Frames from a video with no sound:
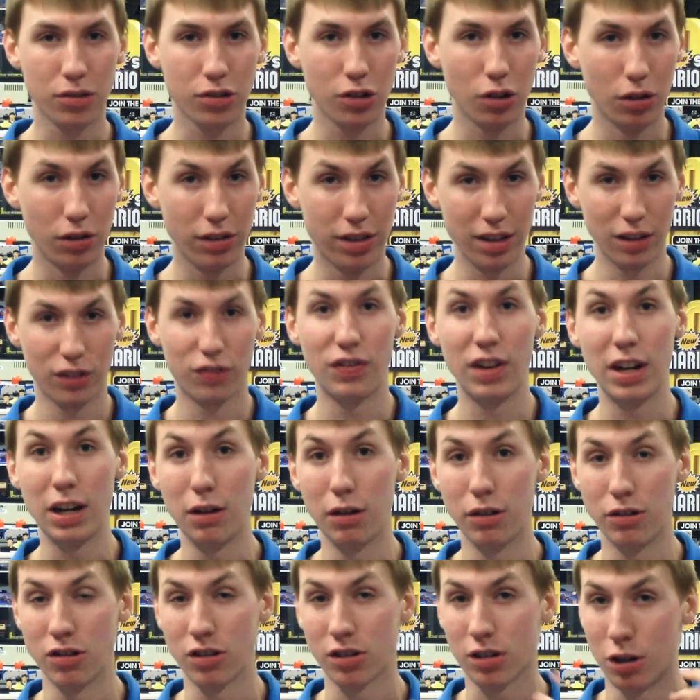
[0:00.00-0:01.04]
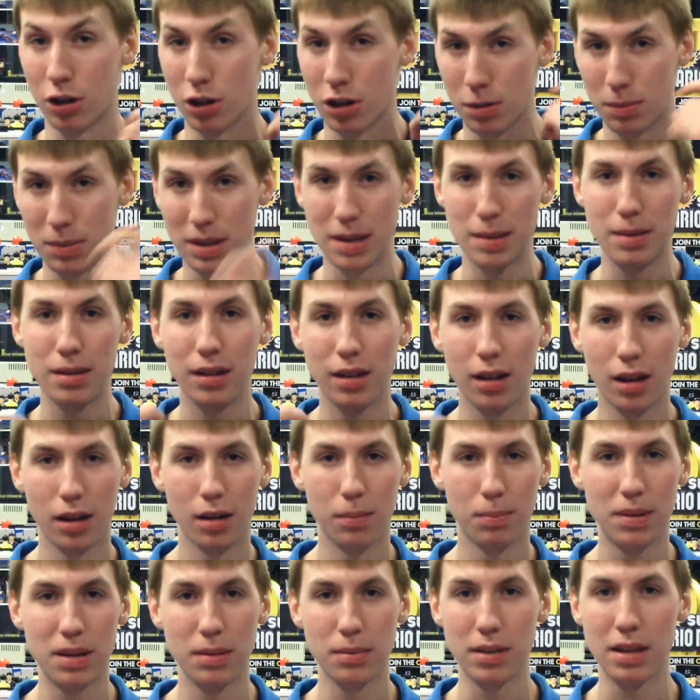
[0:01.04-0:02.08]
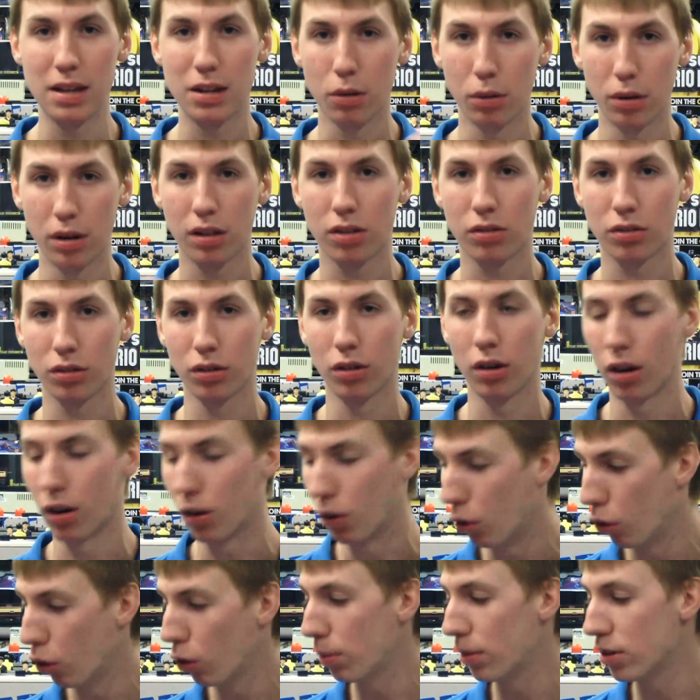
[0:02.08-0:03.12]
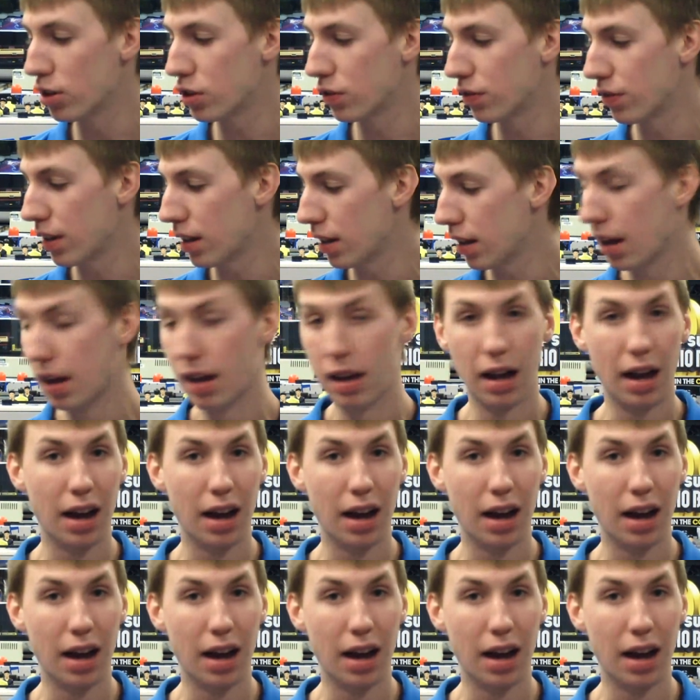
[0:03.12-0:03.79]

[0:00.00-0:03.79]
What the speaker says: So this video is just going to be me going through a whole bunch of it